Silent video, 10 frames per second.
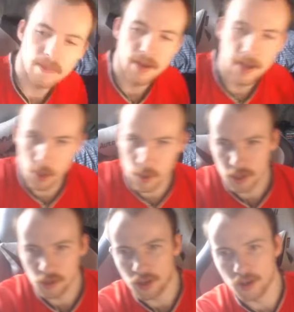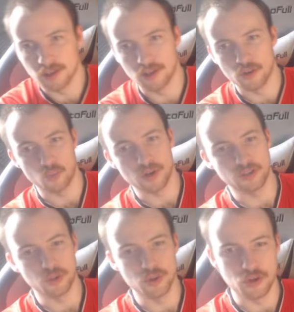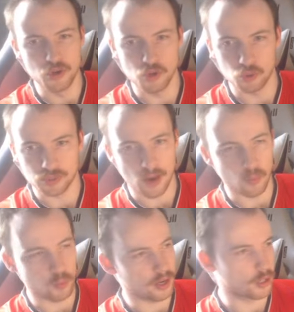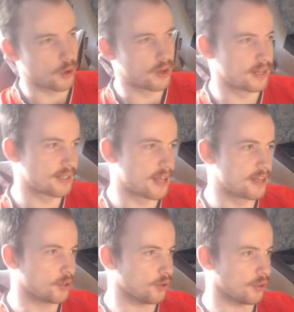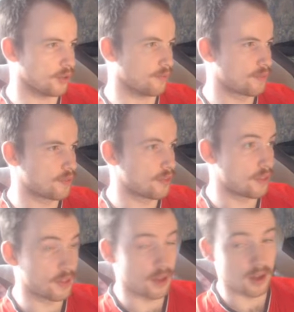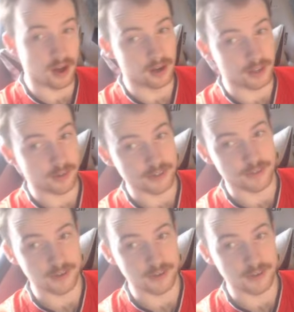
Hello, hello, hello, hello. We are doing the neutrals and we are going in ascending order. Unlike the rest of the videos,